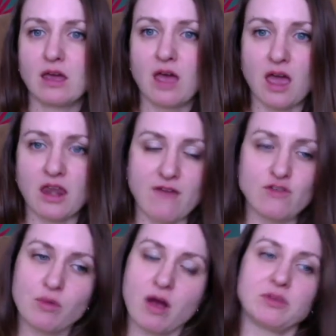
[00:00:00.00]
and have
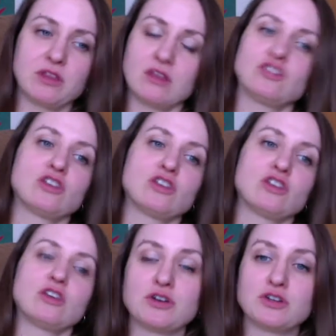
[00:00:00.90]
their population
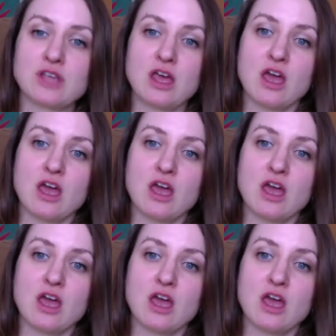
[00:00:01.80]
numbers